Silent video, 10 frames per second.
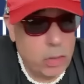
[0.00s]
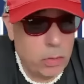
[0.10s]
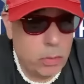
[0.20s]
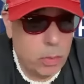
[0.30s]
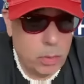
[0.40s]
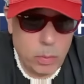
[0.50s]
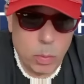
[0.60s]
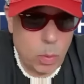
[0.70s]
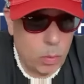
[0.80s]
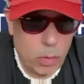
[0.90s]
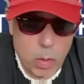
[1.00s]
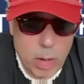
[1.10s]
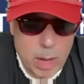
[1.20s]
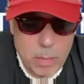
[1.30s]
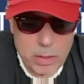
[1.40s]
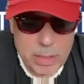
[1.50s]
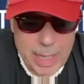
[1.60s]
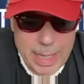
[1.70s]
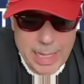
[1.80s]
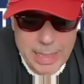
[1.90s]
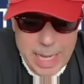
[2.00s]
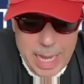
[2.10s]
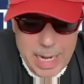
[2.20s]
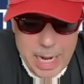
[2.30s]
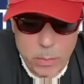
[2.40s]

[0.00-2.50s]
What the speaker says: You all know how much I like that.